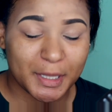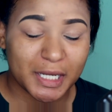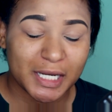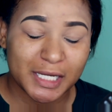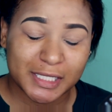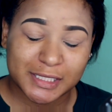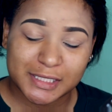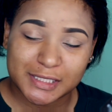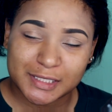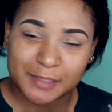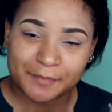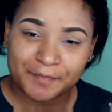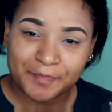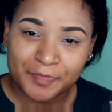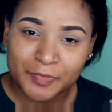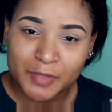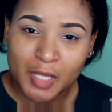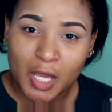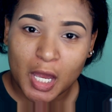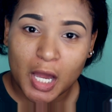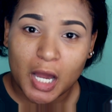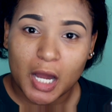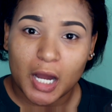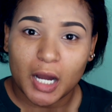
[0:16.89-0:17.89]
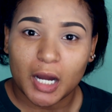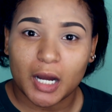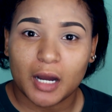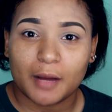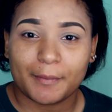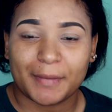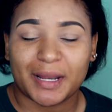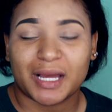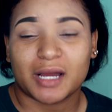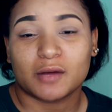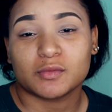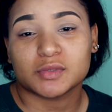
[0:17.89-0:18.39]
But
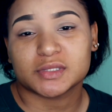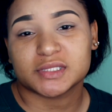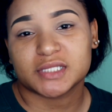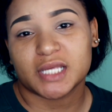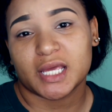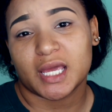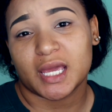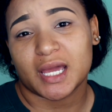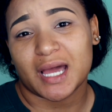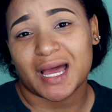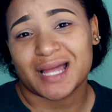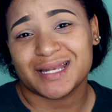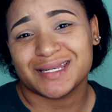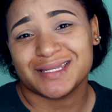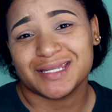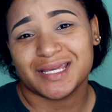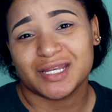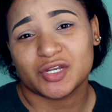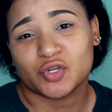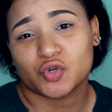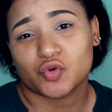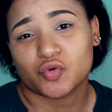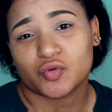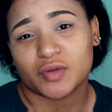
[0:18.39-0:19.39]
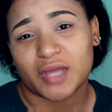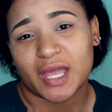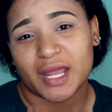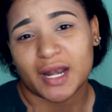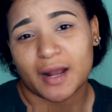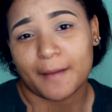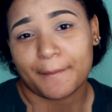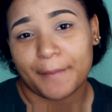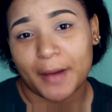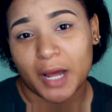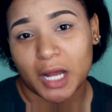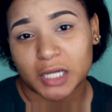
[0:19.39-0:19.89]
like I was saying, I did
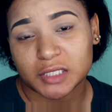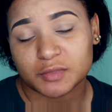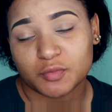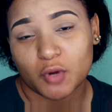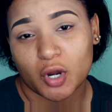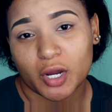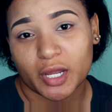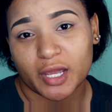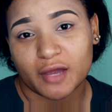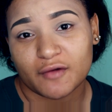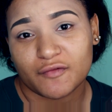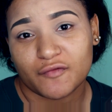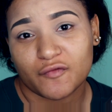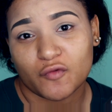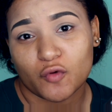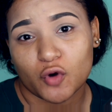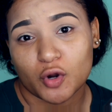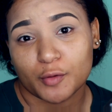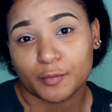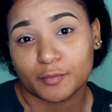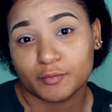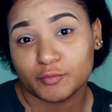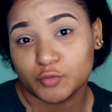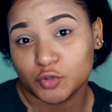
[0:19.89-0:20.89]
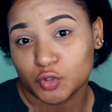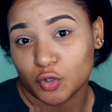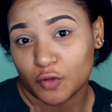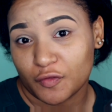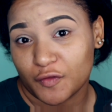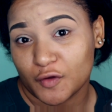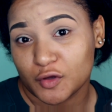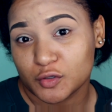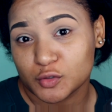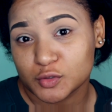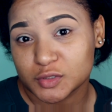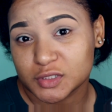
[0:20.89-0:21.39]
create a Poshmark for, you know,
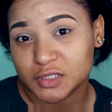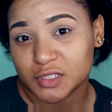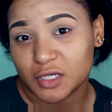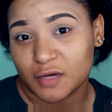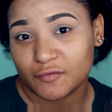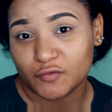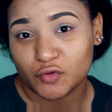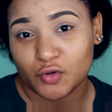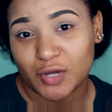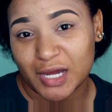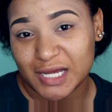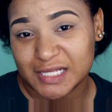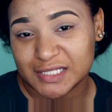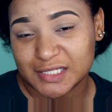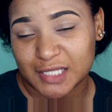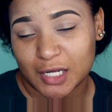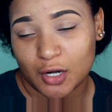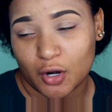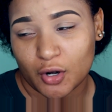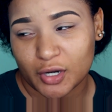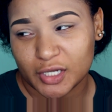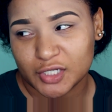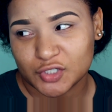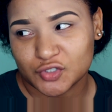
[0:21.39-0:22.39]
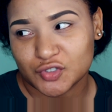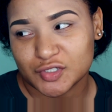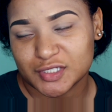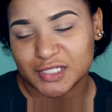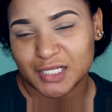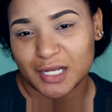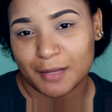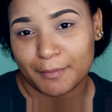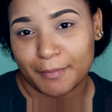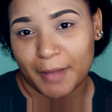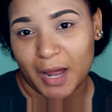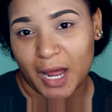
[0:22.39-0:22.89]
those of you guys that are
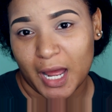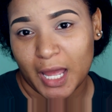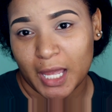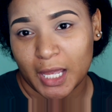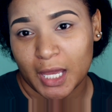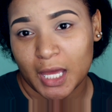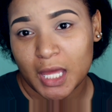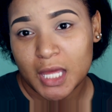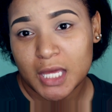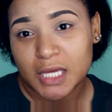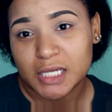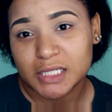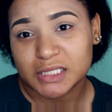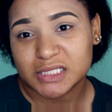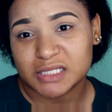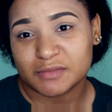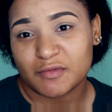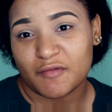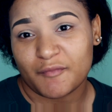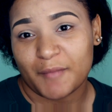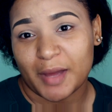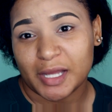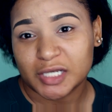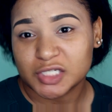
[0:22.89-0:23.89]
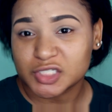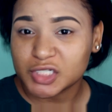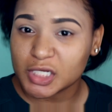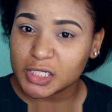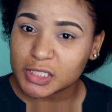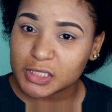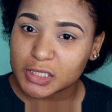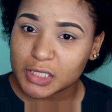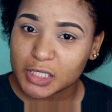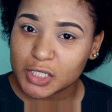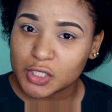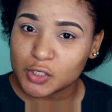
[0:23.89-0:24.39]
interested in buying some of my
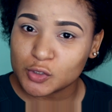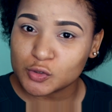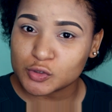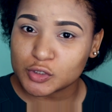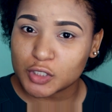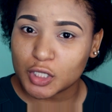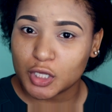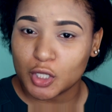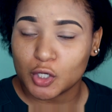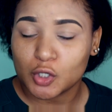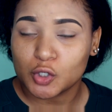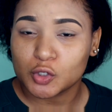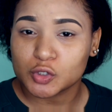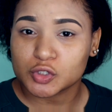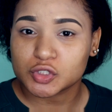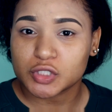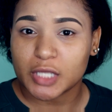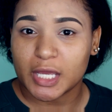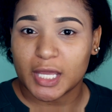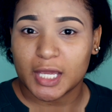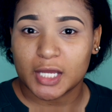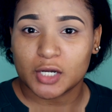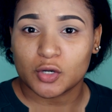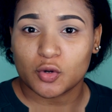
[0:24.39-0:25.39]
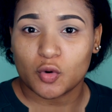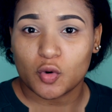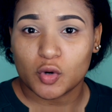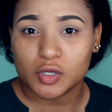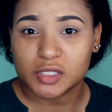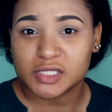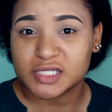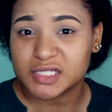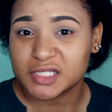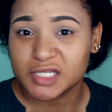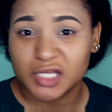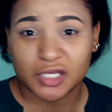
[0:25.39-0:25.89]
gently used clothes and
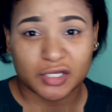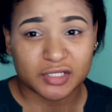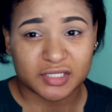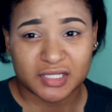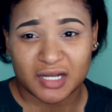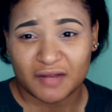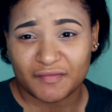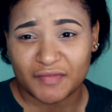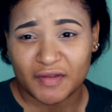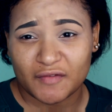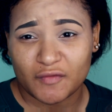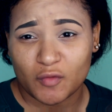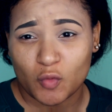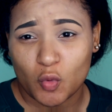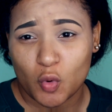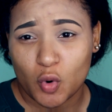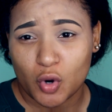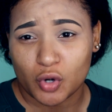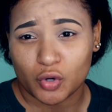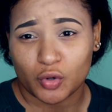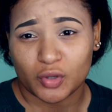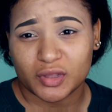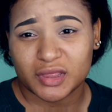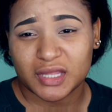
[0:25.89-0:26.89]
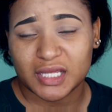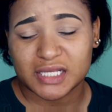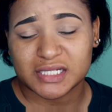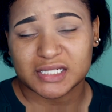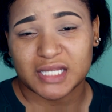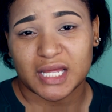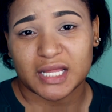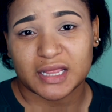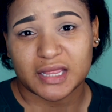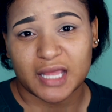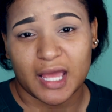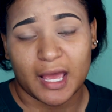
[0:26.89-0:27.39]
or sneakers that I've never worn or
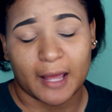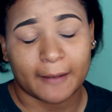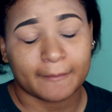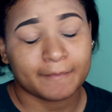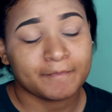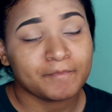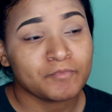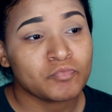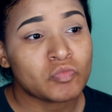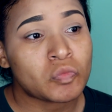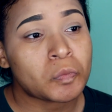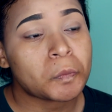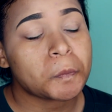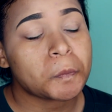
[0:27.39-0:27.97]
things like that.